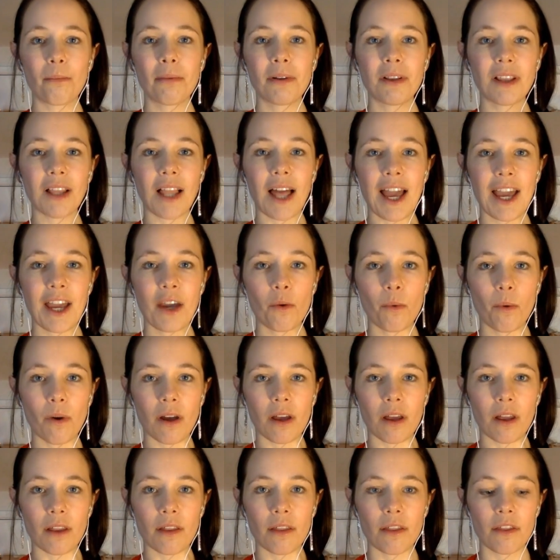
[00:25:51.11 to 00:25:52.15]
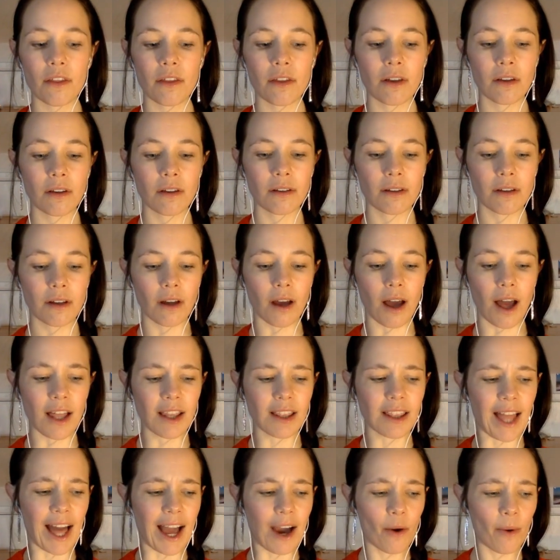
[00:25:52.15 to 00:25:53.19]
play with
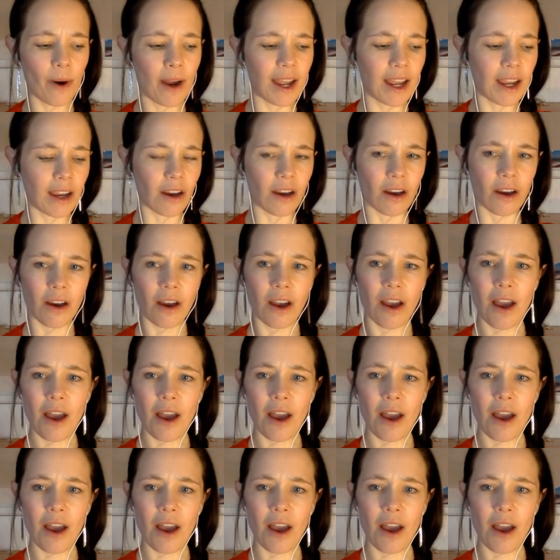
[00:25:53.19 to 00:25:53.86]
allowing